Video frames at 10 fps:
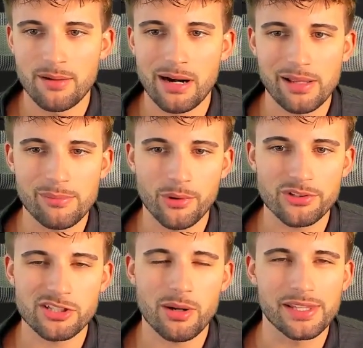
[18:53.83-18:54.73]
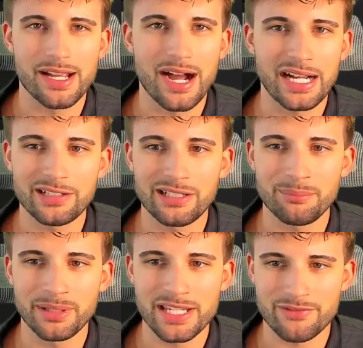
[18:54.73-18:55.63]
probably more so on the higher
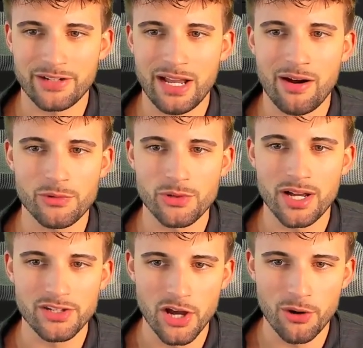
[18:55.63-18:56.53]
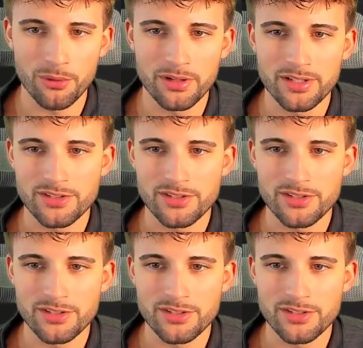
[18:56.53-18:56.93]
end, but as of right now, I do not know.